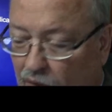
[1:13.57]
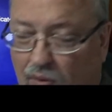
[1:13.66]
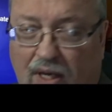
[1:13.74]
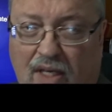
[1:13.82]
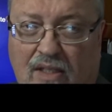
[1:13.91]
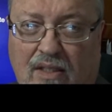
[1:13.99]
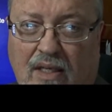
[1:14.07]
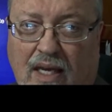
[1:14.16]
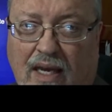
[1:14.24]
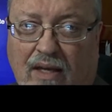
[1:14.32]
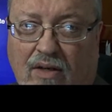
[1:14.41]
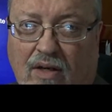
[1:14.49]
no way to
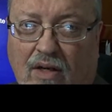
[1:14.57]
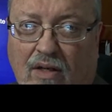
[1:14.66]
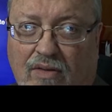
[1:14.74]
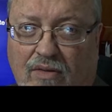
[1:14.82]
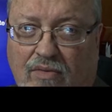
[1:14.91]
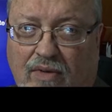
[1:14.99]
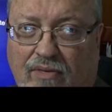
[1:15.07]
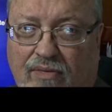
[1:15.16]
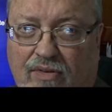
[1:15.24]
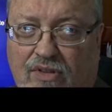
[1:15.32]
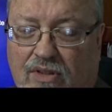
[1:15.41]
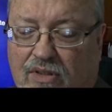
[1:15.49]
add all the
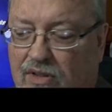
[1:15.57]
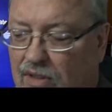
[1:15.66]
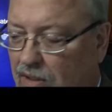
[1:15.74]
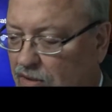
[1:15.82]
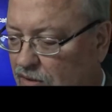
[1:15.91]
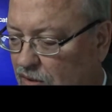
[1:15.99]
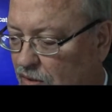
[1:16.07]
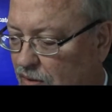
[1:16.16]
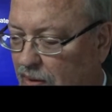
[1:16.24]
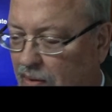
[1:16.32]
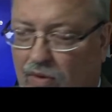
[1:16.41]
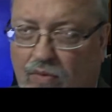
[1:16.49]
references,
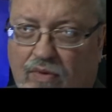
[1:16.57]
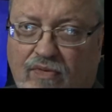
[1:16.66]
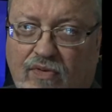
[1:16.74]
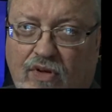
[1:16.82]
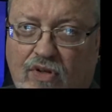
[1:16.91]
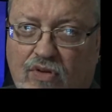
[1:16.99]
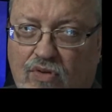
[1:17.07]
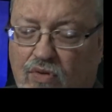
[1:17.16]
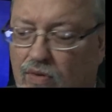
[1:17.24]
so I'm going to refer you